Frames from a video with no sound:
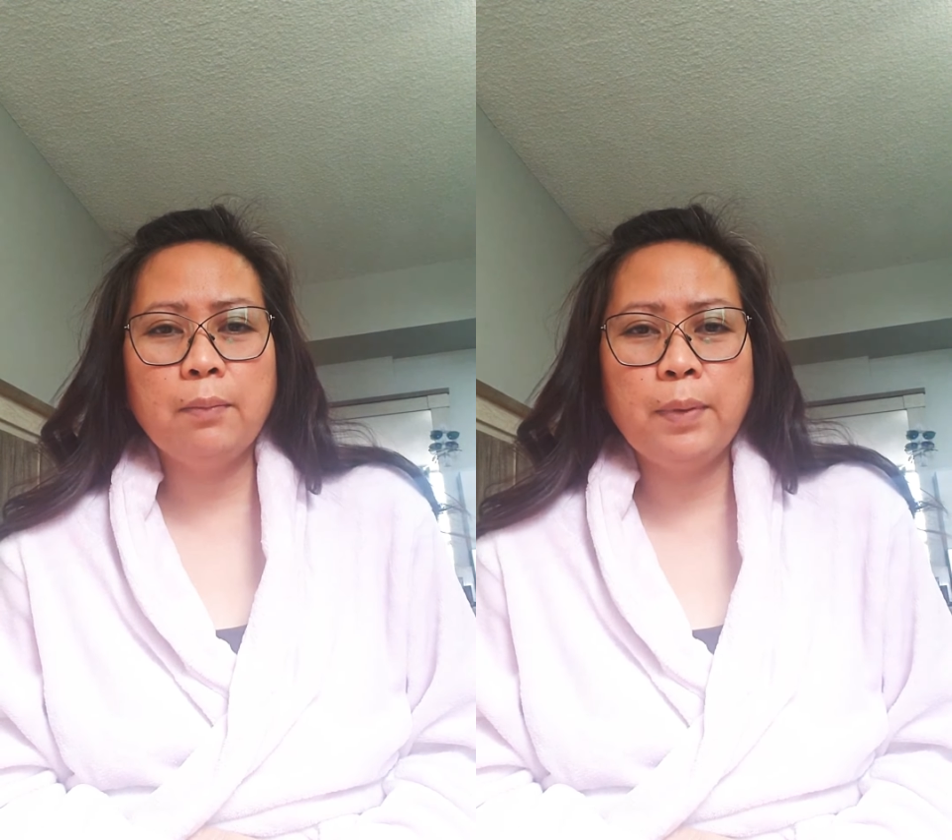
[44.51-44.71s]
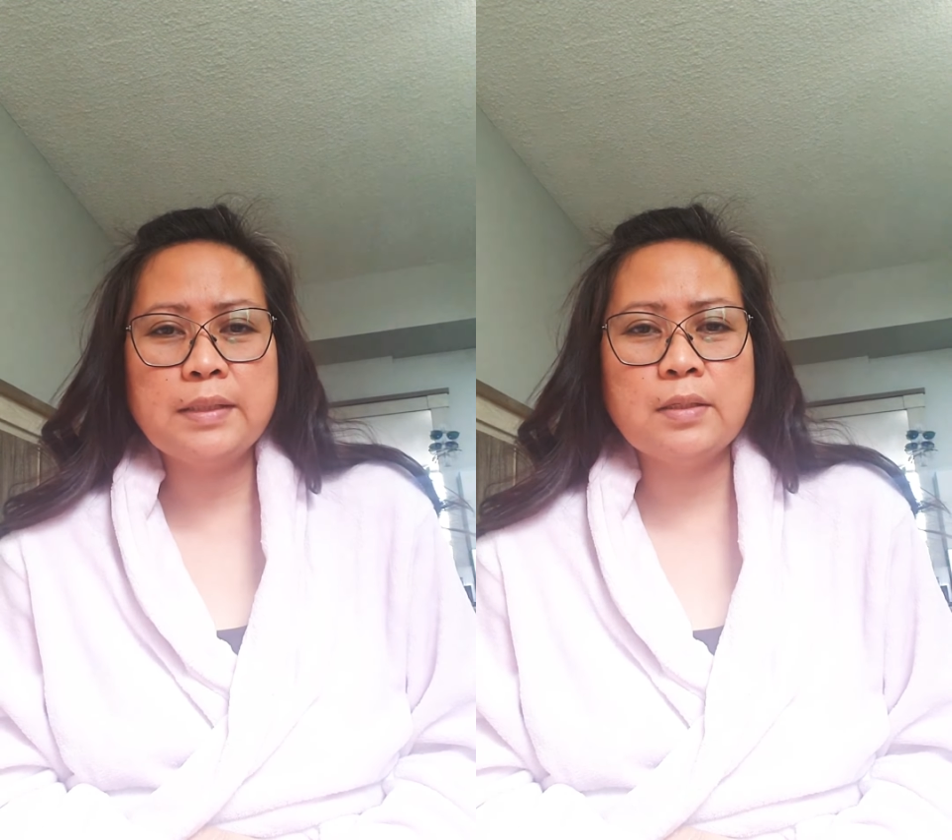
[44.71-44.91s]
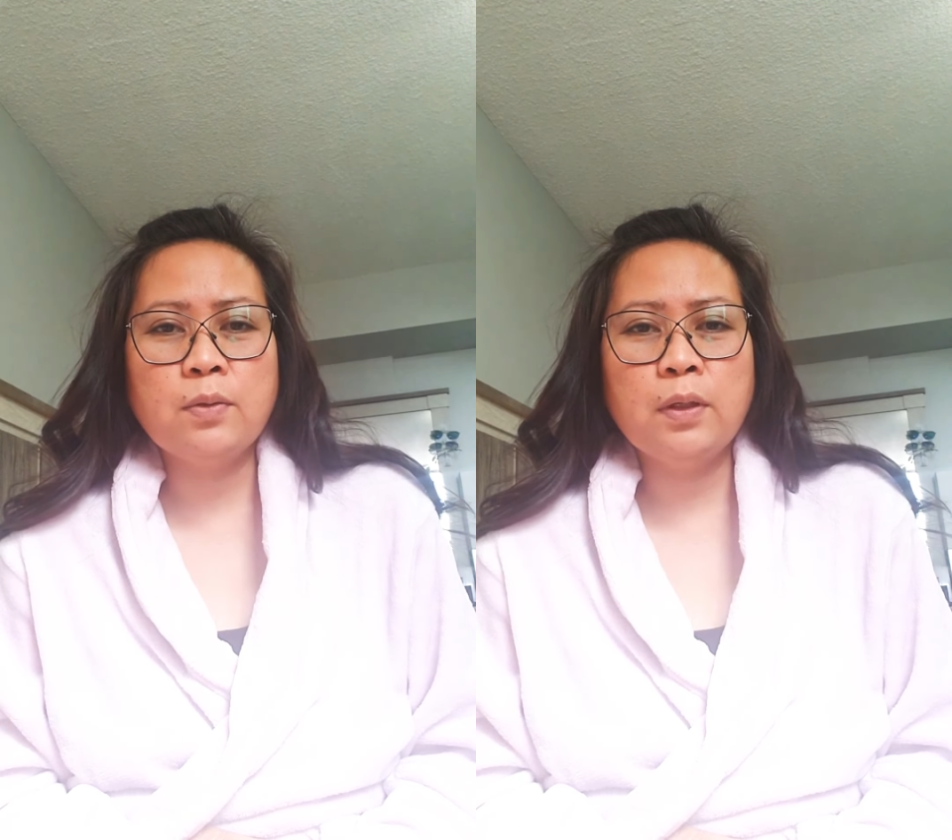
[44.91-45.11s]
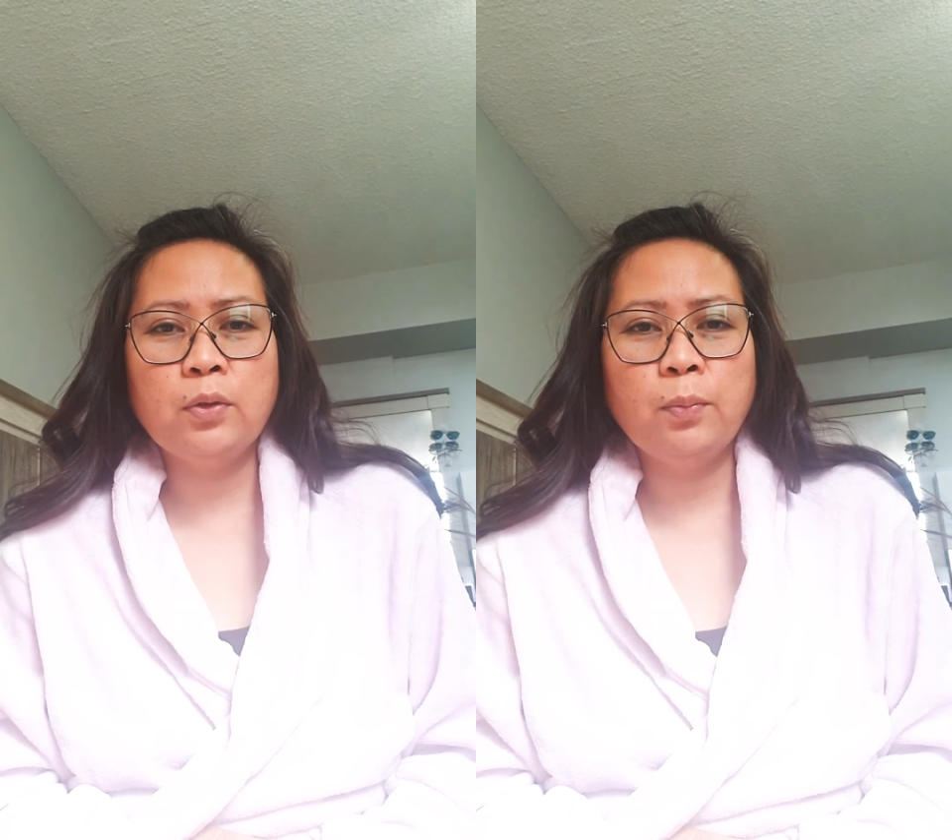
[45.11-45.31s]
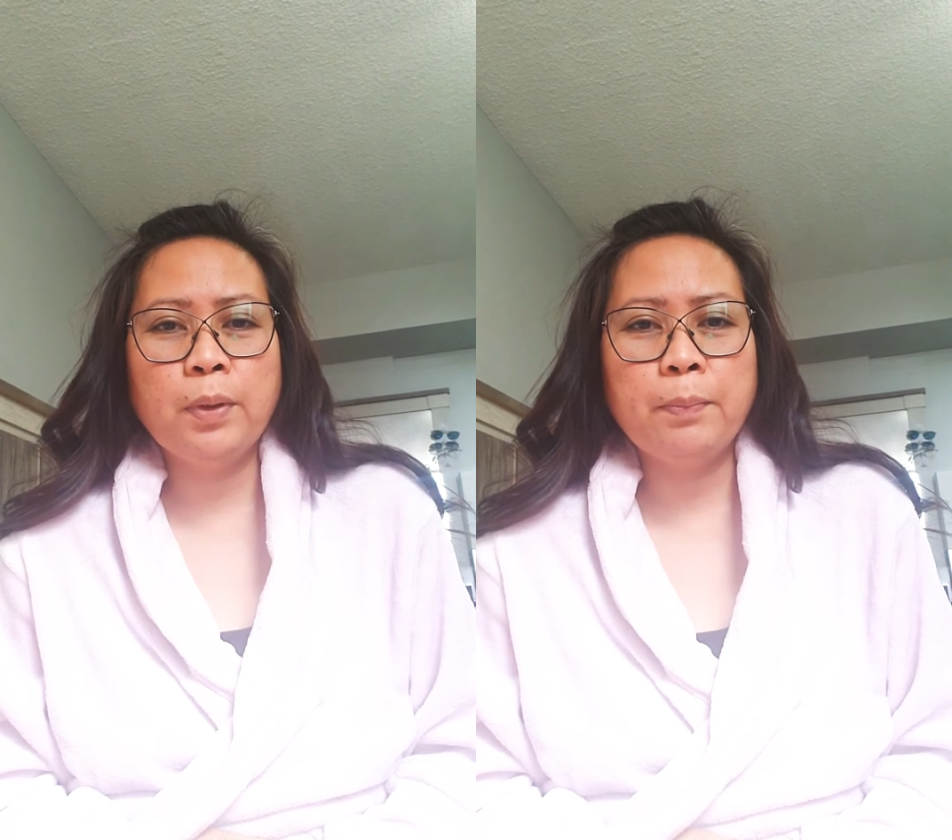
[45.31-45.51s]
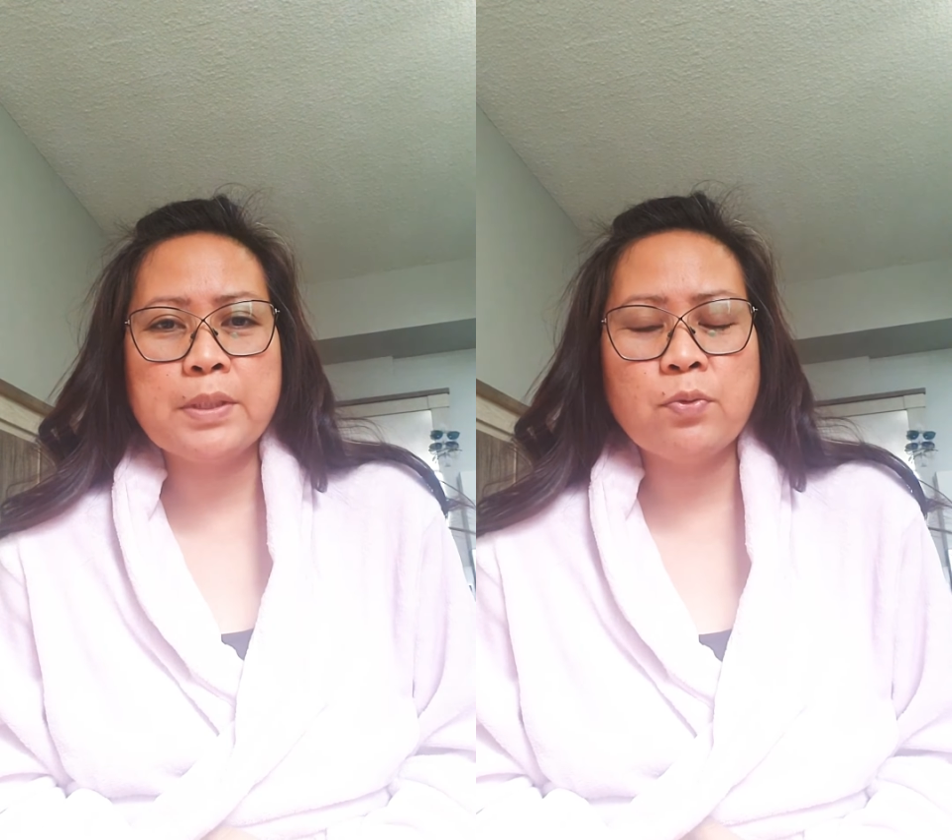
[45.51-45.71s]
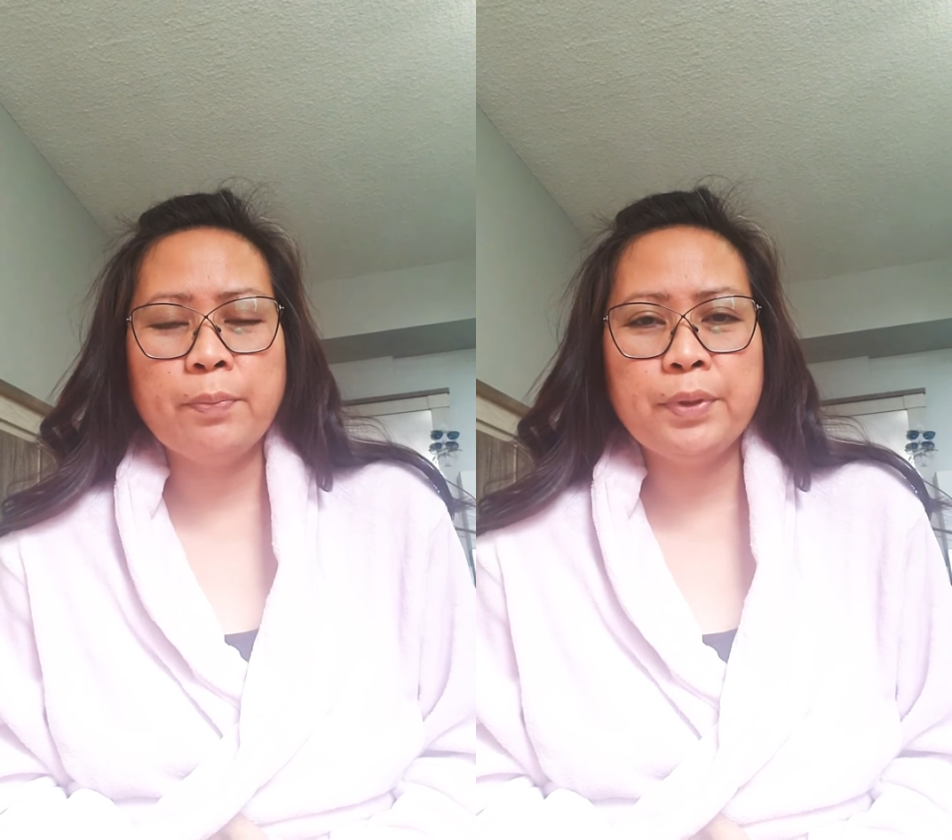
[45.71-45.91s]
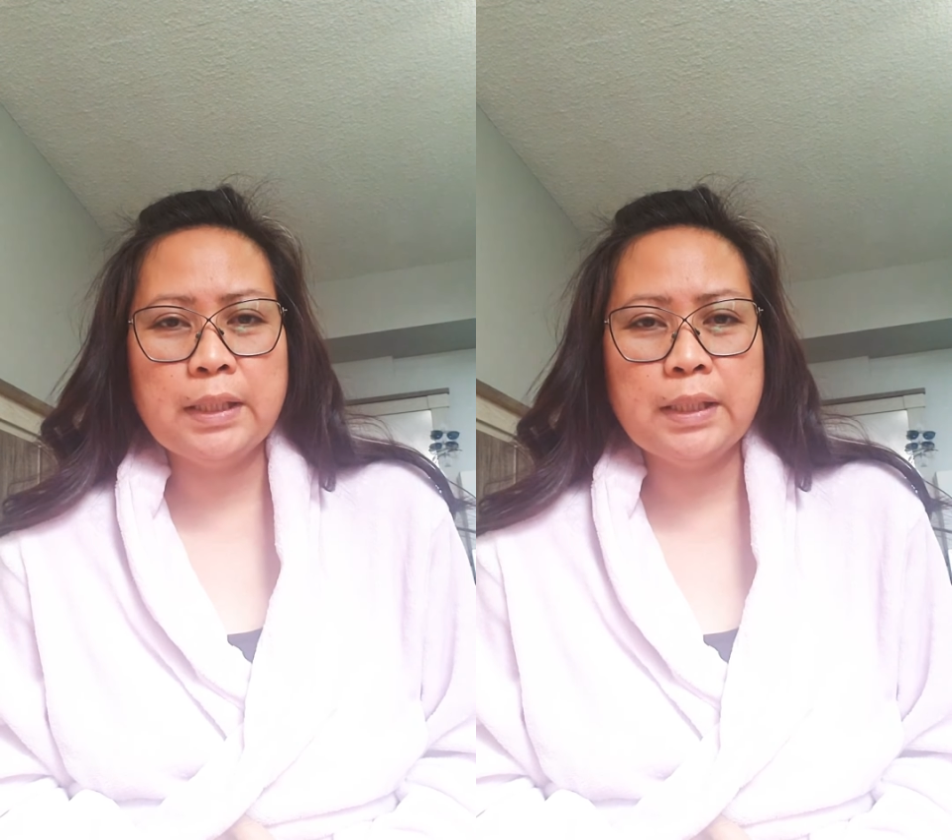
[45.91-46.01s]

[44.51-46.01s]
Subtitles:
beses ko na itong pagpaswab